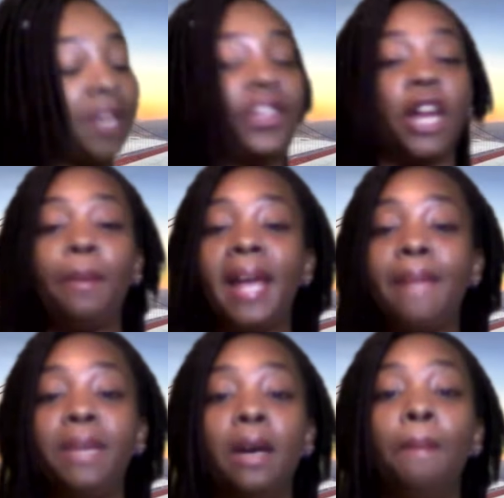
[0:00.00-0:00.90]
There
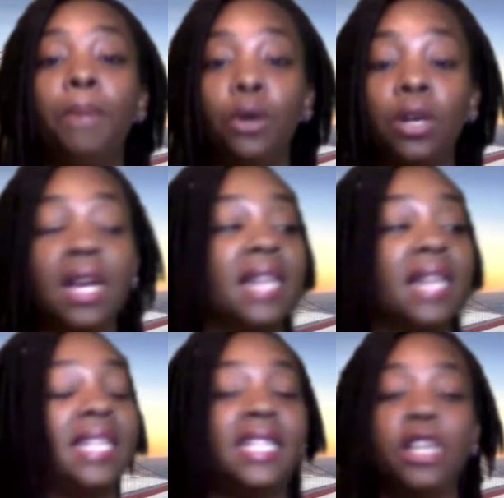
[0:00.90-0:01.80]
may be a book
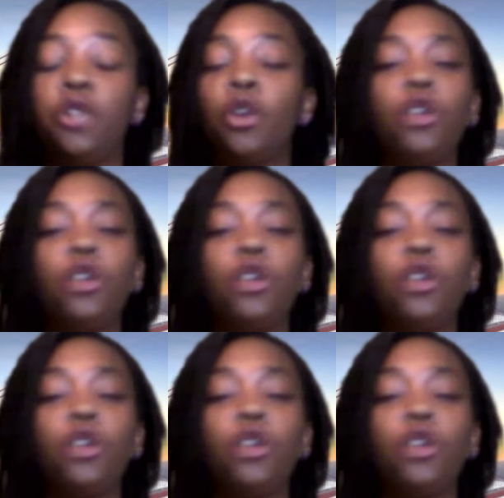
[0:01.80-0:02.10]
to tell you,